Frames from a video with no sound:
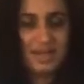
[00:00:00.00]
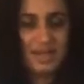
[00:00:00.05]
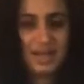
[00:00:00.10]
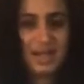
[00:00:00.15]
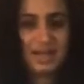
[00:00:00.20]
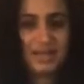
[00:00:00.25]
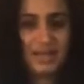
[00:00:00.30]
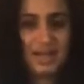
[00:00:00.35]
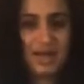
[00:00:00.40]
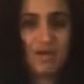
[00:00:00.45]

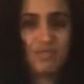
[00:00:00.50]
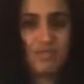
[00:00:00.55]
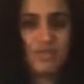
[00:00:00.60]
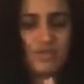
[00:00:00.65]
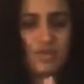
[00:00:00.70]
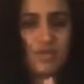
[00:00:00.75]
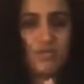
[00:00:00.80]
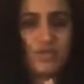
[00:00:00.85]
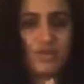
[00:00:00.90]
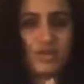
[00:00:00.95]
and how we've
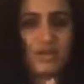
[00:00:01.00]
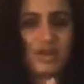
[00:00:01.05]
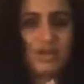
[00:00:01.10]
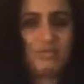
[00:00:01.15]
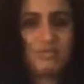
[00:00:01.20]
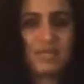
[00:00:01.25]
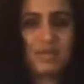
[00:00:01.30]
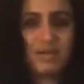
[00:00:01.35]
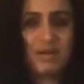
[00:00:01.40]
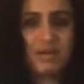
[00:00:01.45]

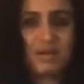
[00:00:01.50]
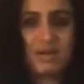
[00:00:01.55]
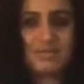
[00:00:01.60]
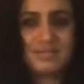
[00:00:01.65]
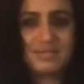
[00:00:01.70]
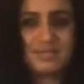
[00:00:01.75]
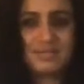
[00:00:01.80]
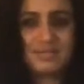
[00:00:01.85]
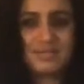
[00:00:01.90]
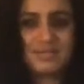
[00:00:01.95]
overcome the
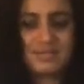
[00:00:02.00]
odds.